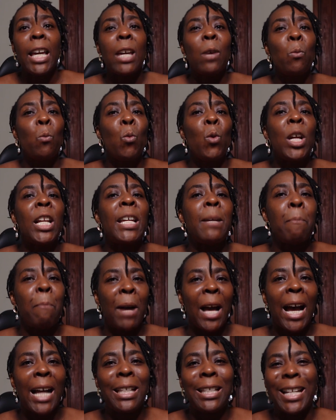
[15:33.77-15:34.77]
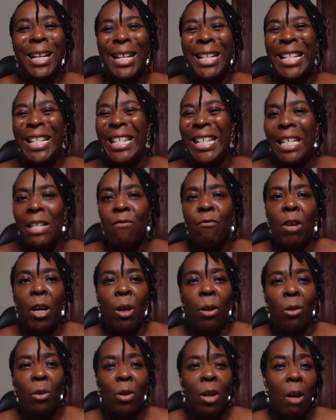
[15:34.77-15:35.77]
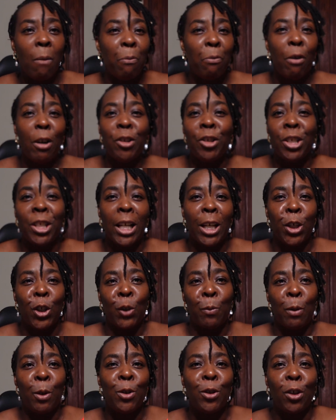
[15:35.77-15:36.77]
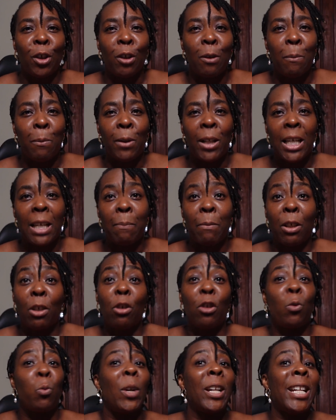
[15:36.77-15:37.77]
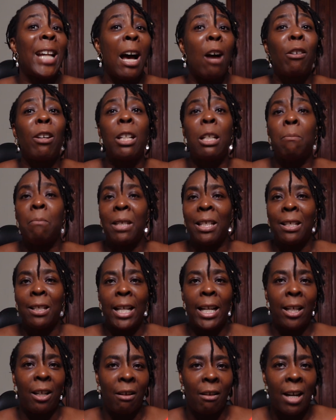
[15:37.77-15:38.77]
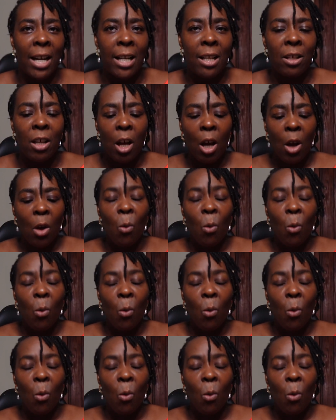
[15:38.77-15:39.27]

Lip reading: it will impact and derail a project that you're supposed to complete, because we're now going to miss deadlines.